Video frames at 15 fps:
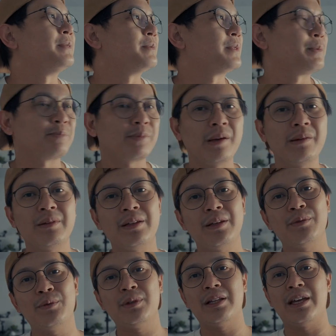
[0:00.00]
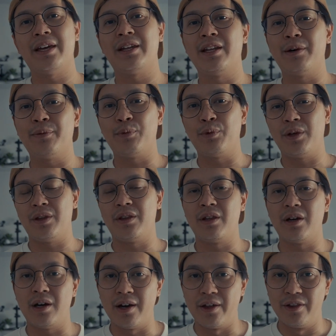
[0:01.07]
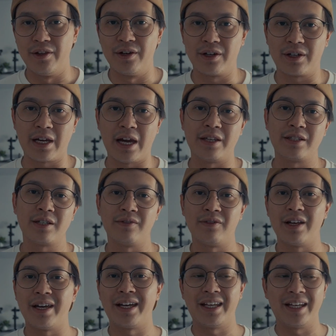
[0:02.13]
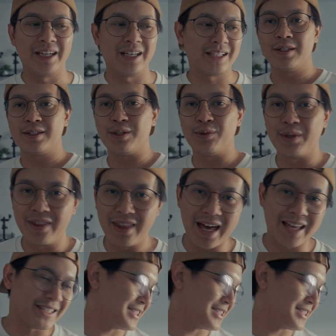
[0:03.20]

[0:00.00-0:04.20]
We probably will end up with other kinds of lighting. So with that